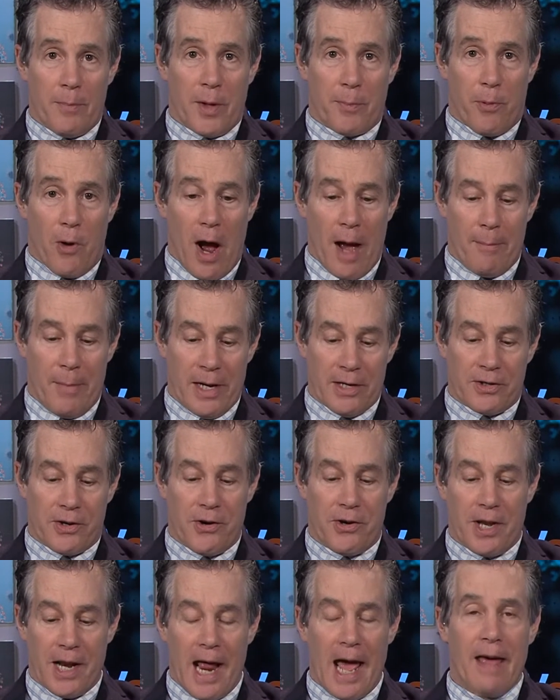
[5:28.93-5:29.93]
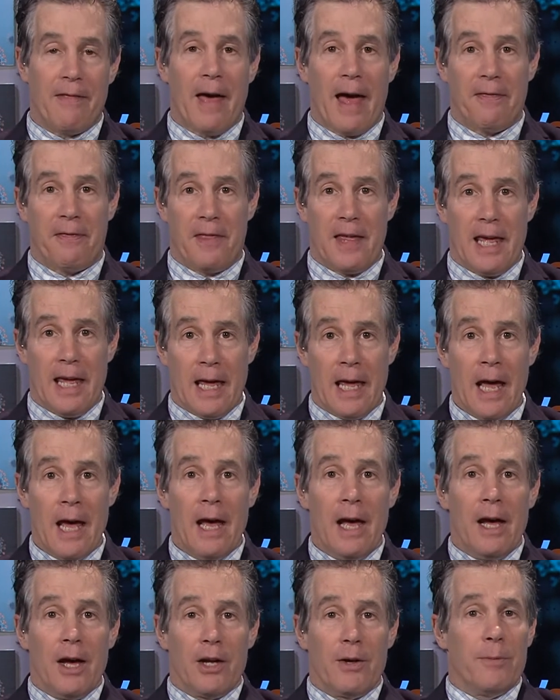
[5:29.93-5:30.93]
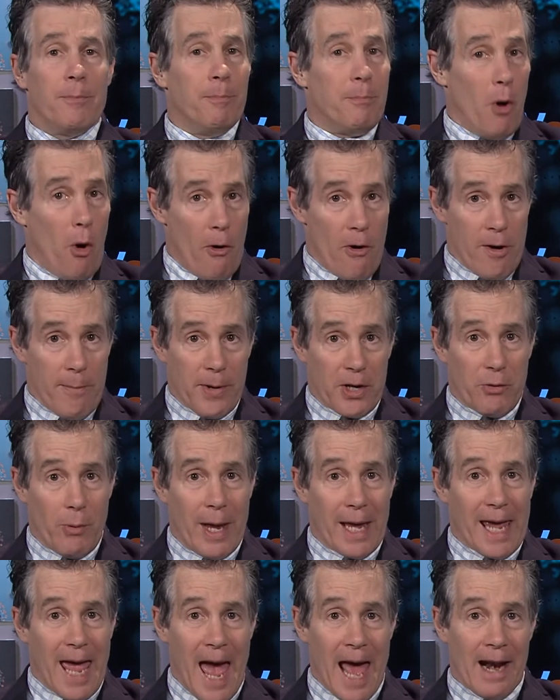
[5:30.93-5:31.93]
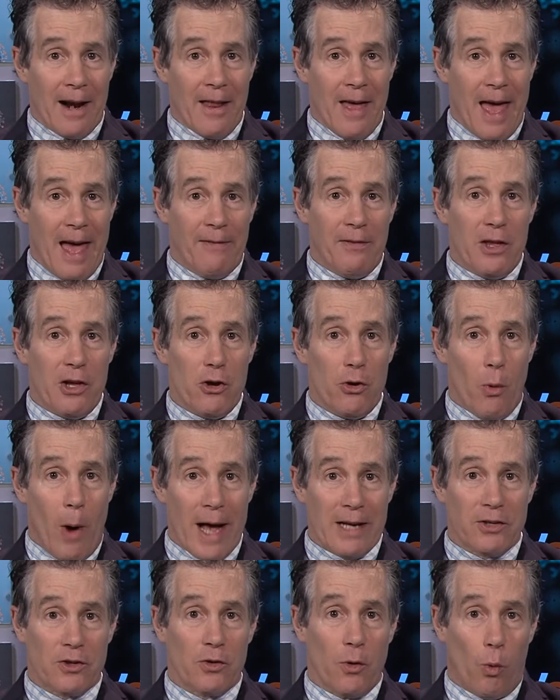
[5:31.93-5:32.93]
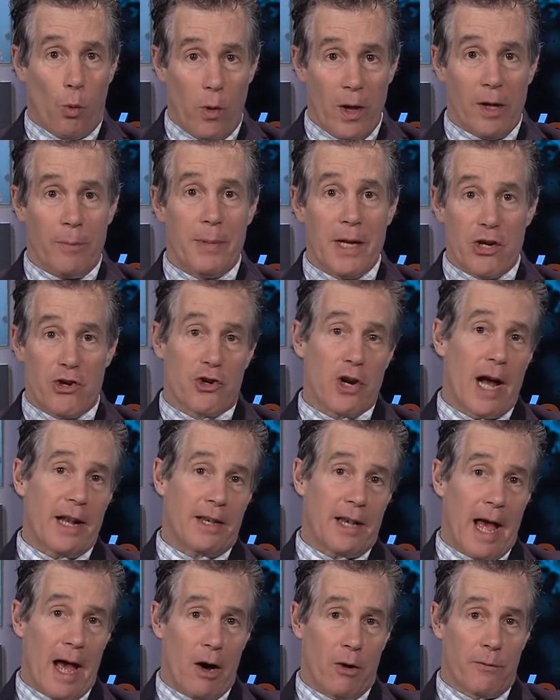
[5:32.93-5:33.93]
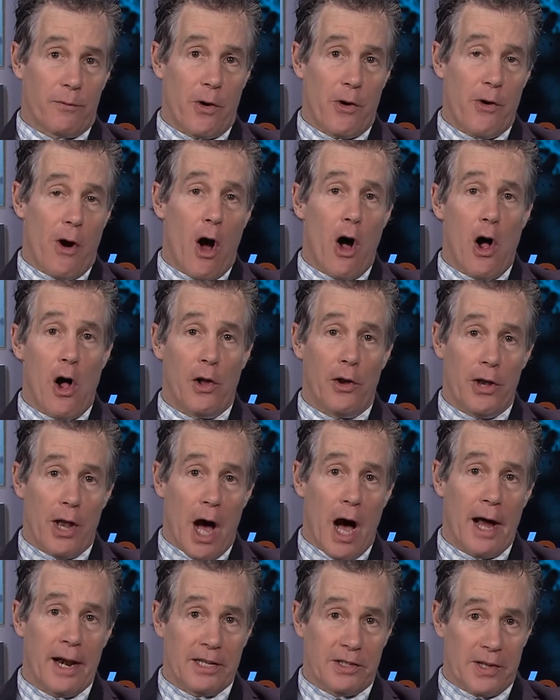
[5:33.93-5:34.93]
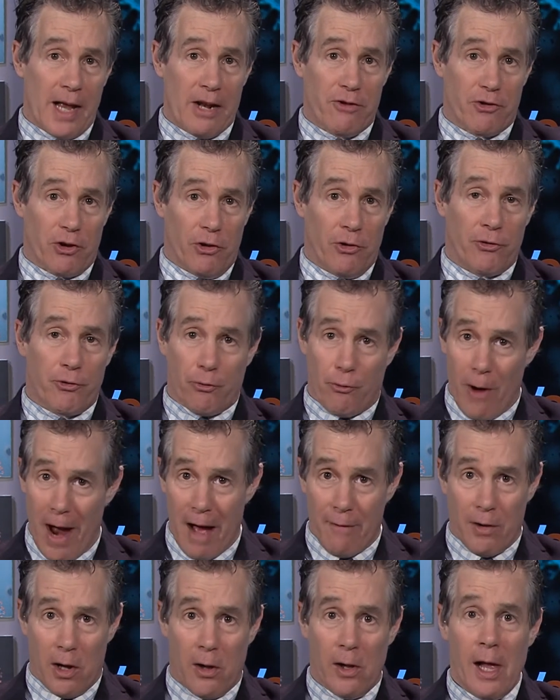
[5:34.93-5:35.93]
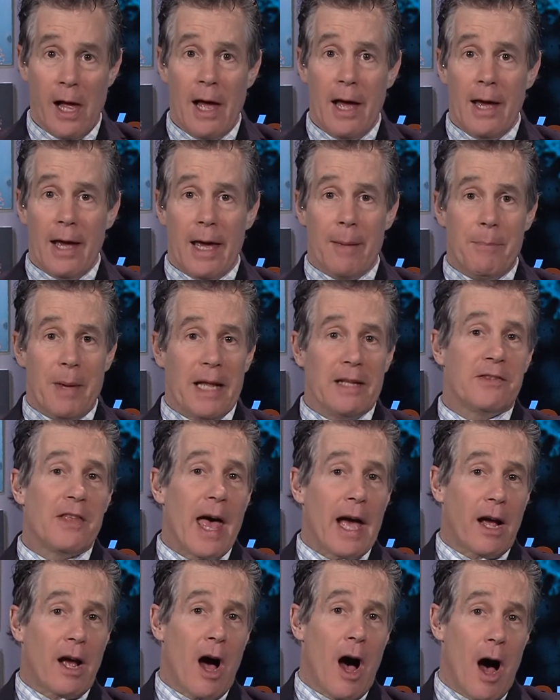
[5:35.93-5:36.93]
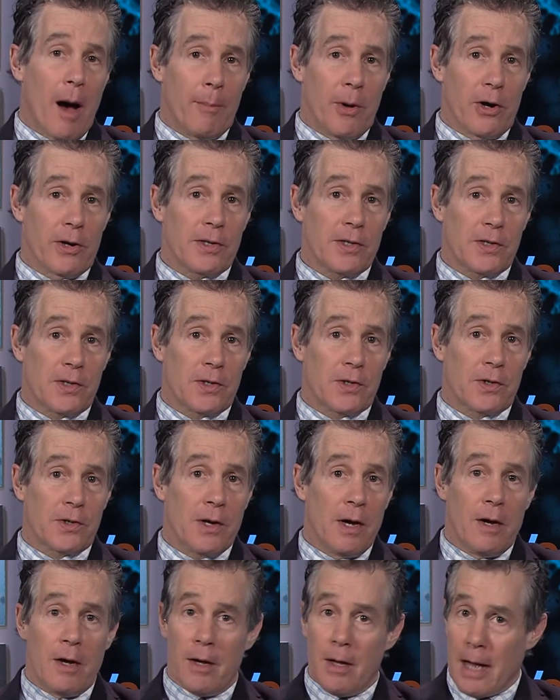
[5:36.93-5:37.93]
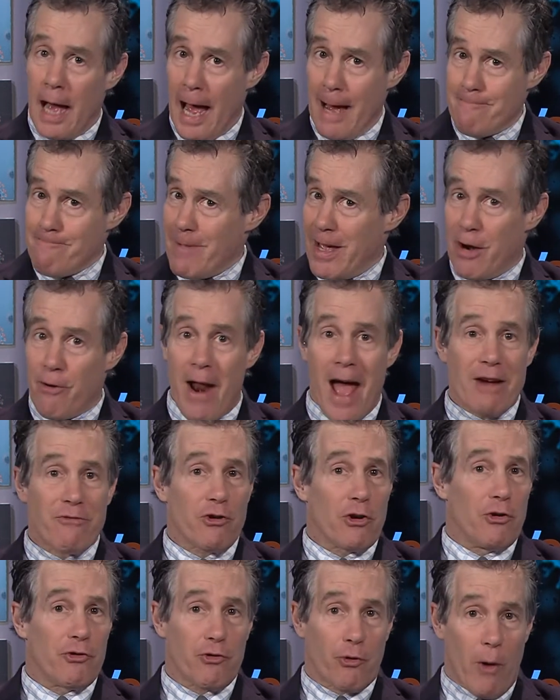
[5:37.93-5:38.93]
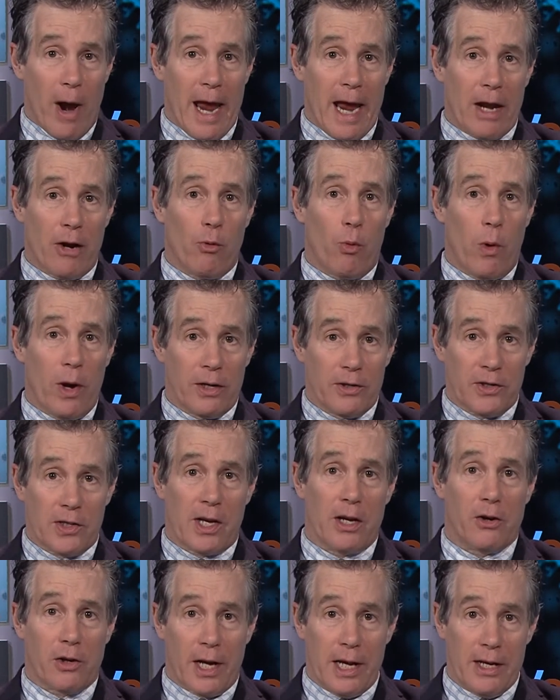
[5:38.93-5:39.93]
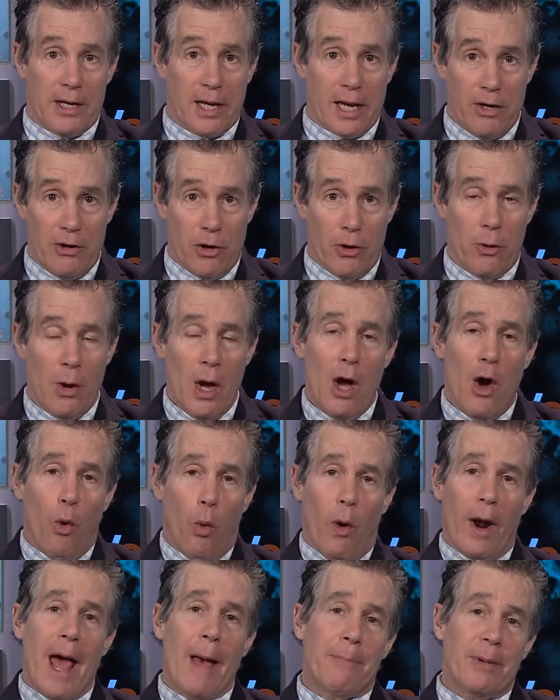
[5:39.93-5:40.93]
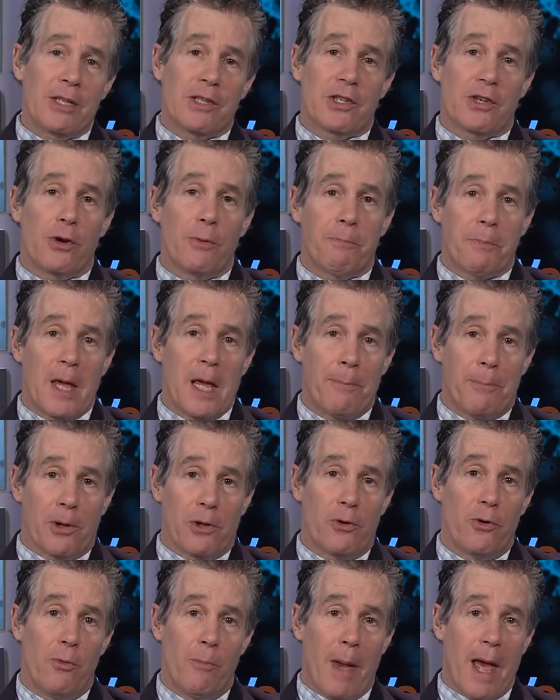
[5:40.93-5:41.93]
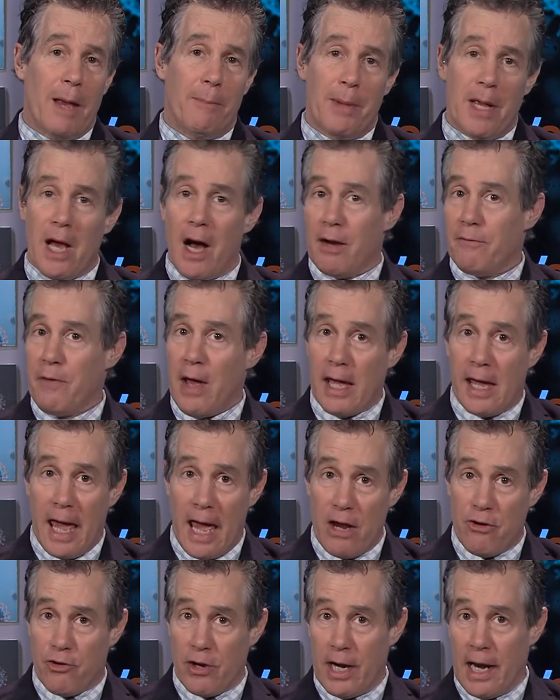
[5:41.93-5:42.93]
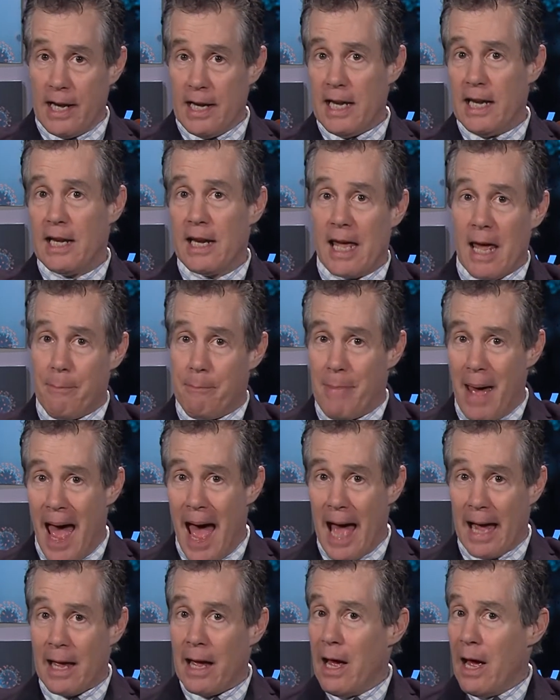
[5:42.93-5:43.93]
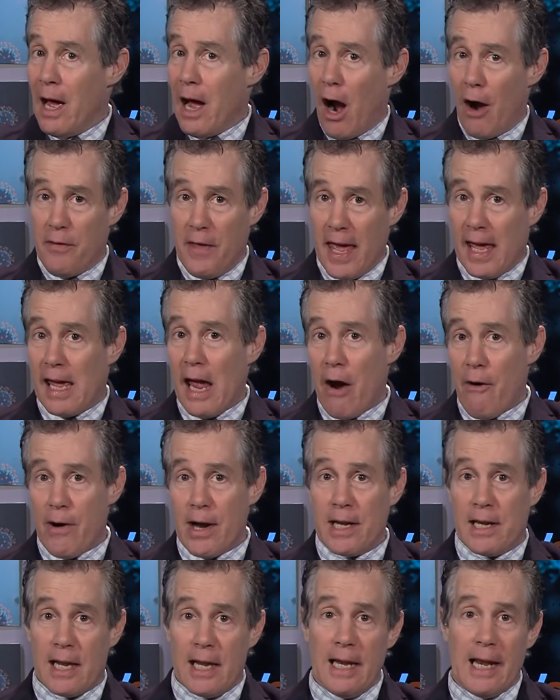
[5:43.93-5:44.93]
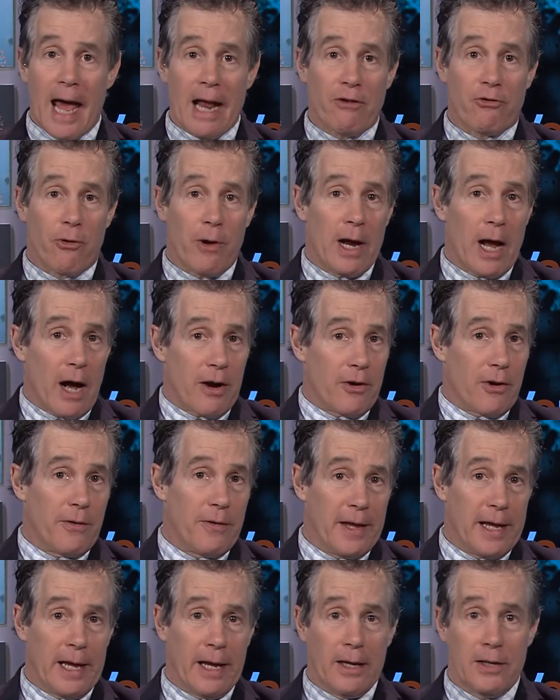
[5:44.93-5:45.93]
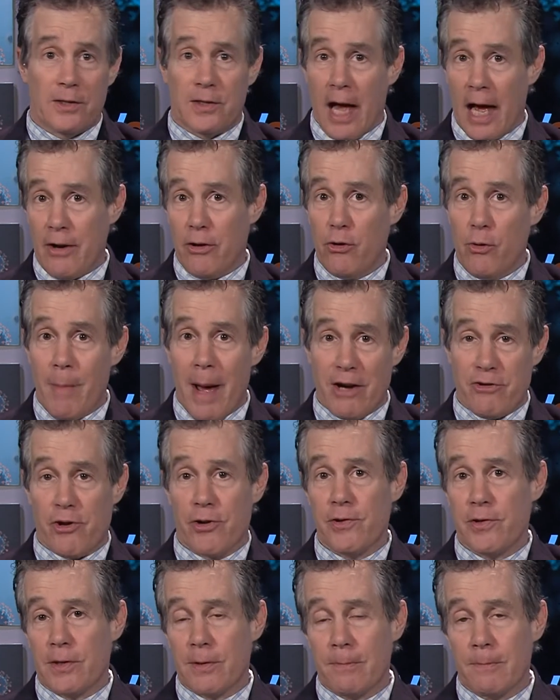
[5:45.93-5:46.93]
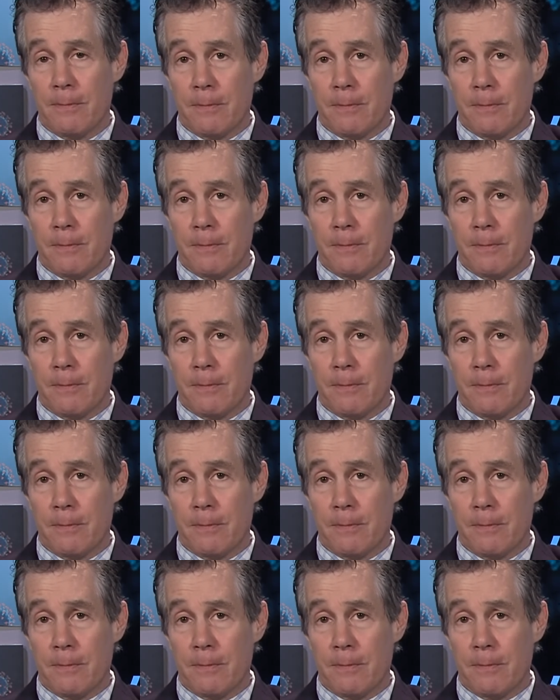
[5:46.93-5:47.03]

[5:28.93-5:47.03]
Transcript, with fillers: the Prime Minister today that the border between Canada and the U.S. will be shut down for all non essential travel. It means that commerce um, international trade will still continue. What happens to people who may be on vacation and need to get back? Are they guaranteed entry under these uh, new measures?